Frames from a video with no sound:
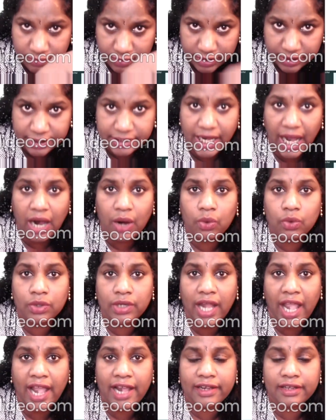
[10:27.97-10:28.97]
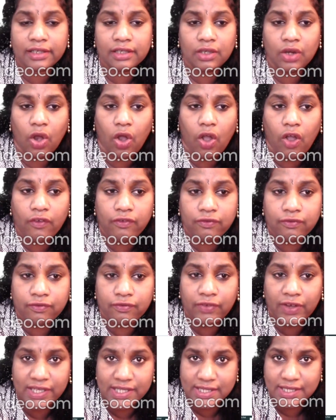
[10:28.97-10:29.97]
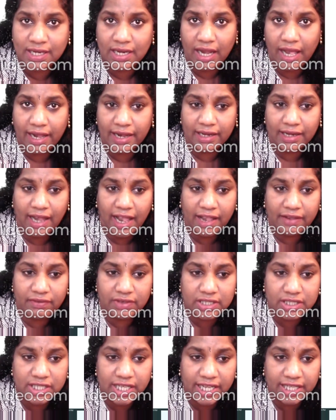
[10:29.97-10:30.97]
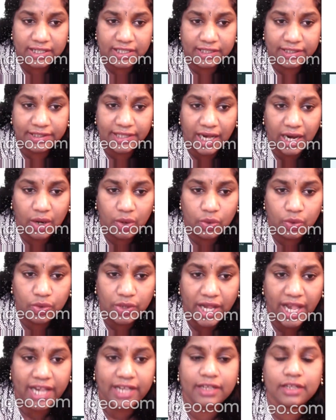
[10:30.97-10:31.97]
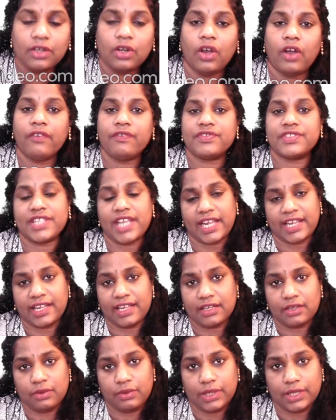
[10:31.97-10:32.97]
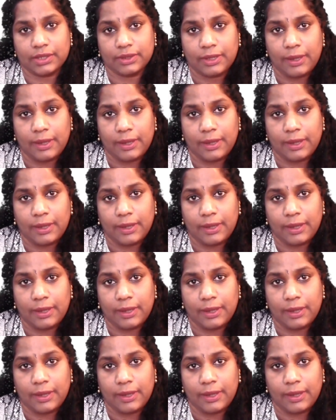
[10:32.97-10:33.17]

down angle of first line, I will take the down angle of second one.